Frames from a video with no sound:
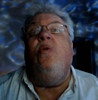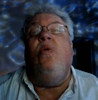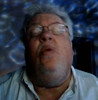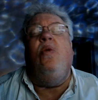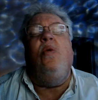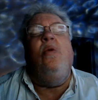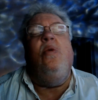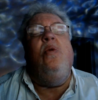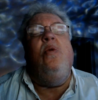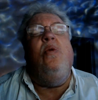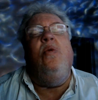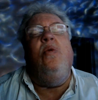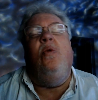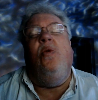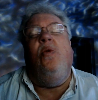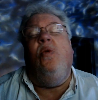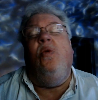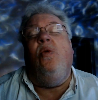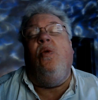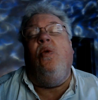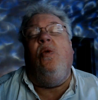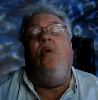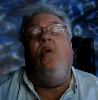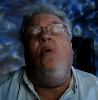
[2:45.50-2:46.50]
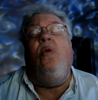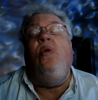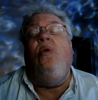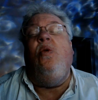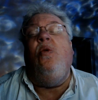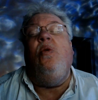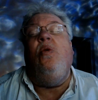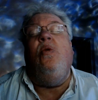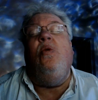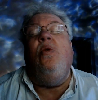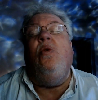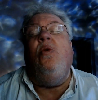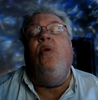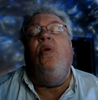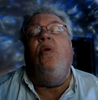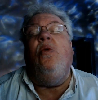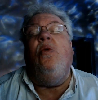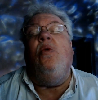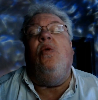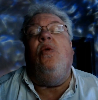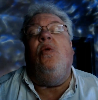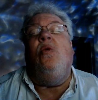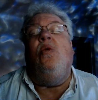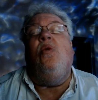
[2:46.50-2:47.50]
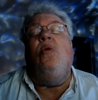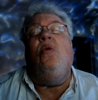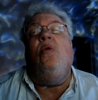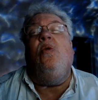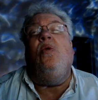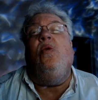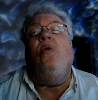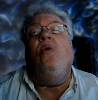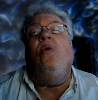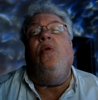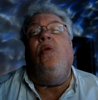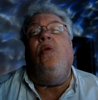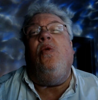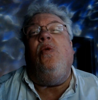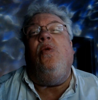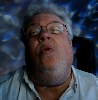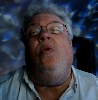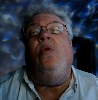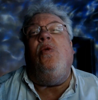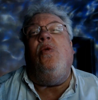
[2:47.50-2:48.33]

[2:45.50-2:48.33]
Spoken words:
(silence)